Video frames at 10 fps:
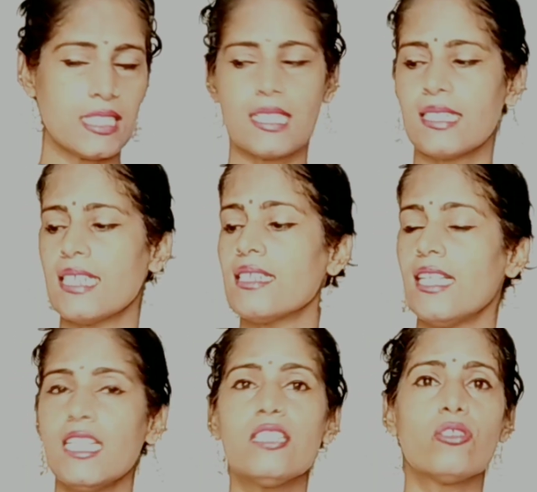incenses.
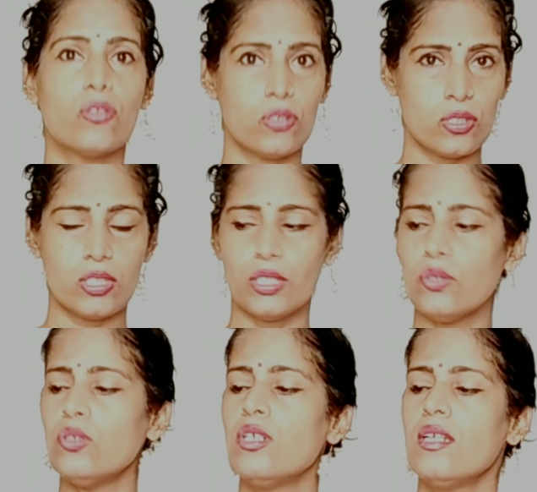It grows on
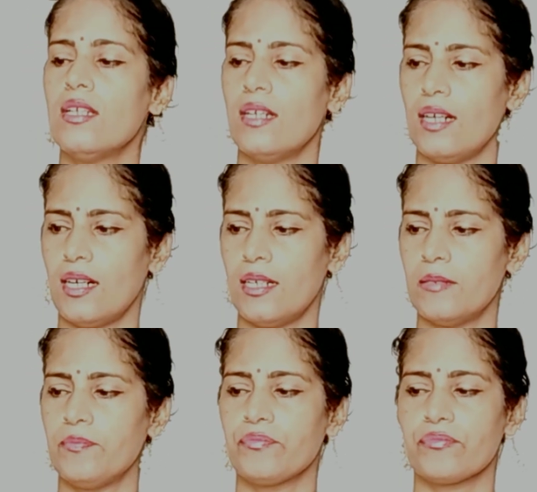you
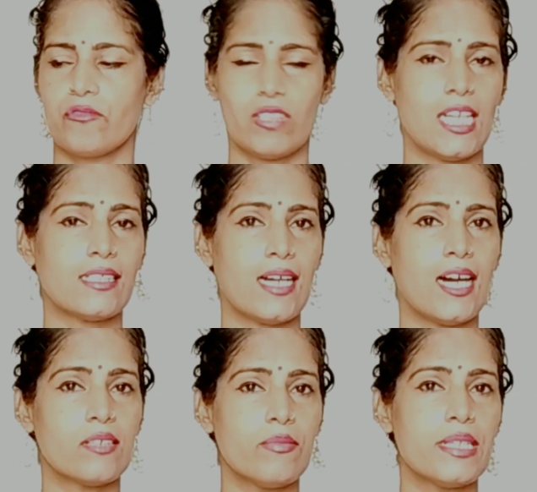with that
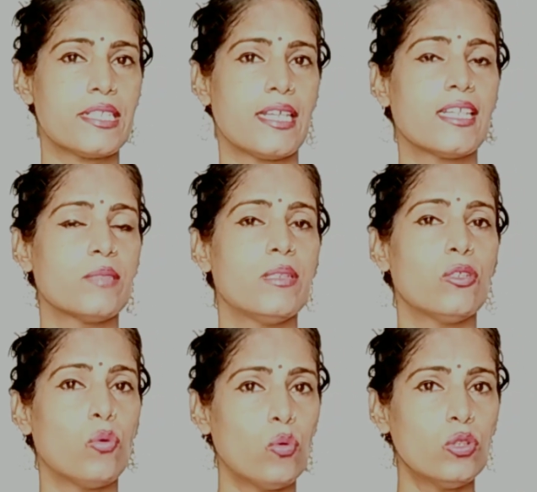
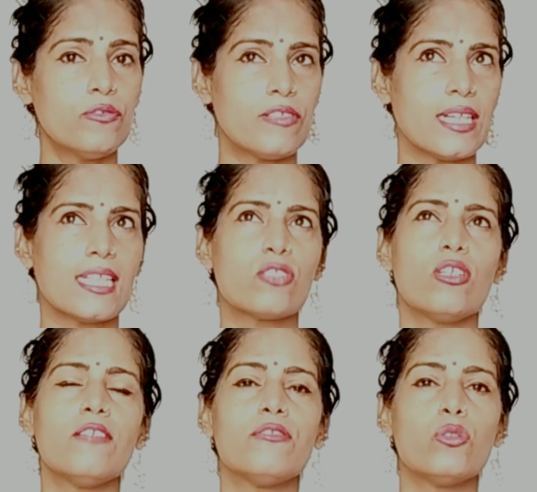unmistakable oud fragrance. So
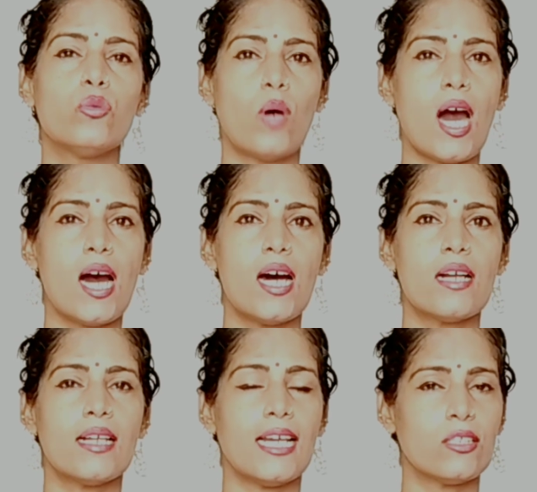if you
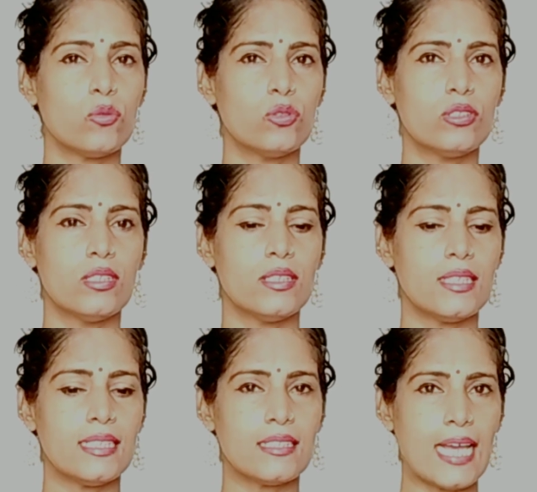are an oud
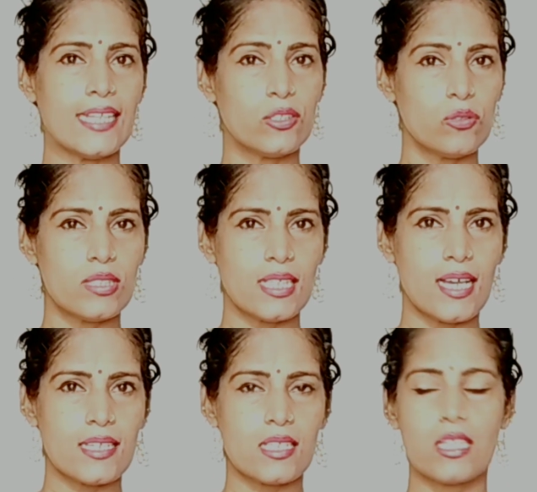
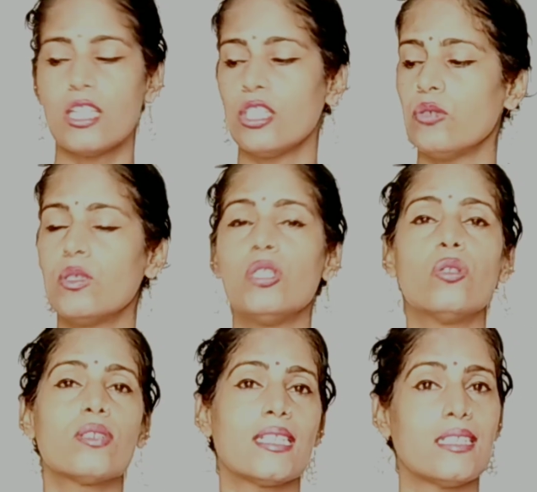enthusiast, you would
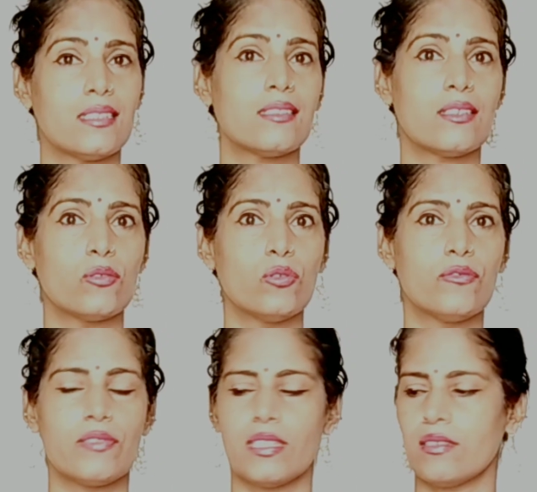know that this is an oud
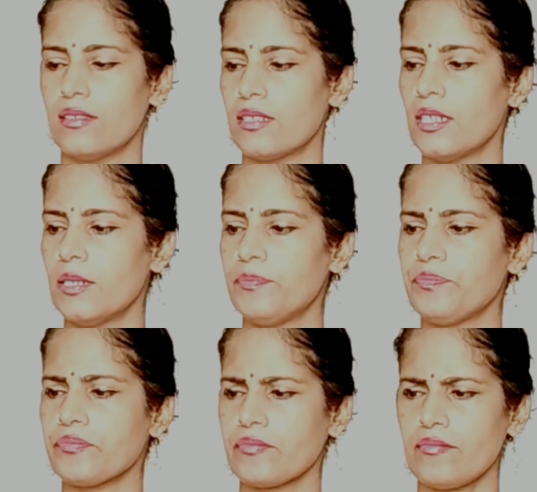fragrance.
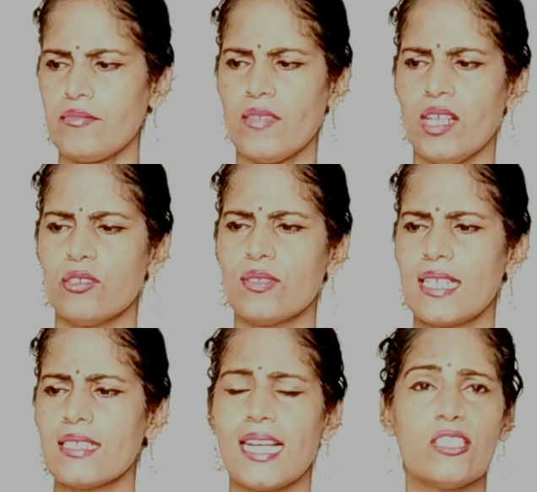So
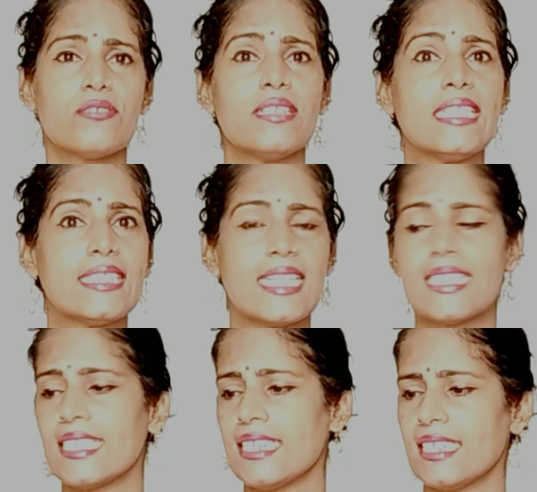that's the kind of
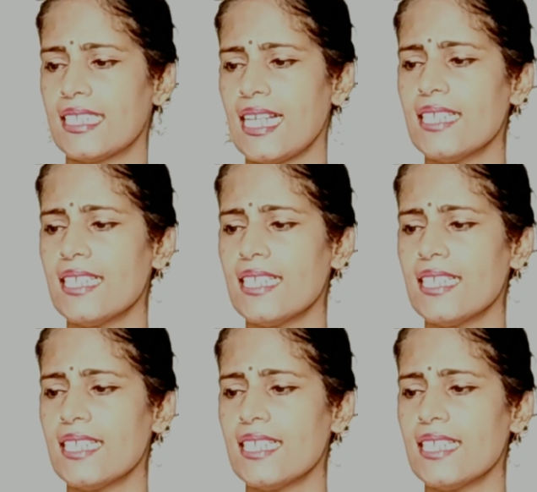intensity this